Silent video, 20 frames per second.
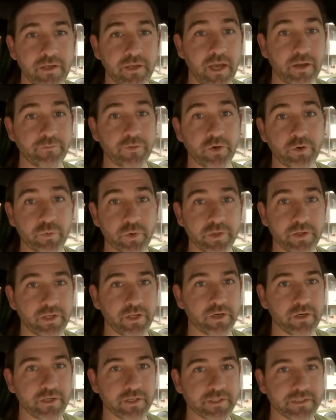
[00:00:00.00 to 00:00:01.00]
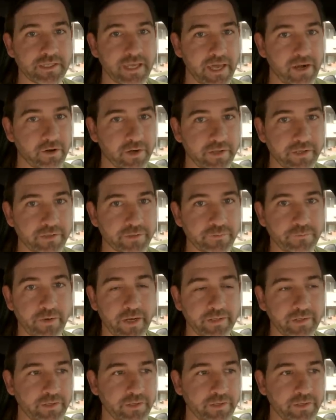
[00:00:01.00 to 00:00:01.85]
I've done really good on Saturdays finding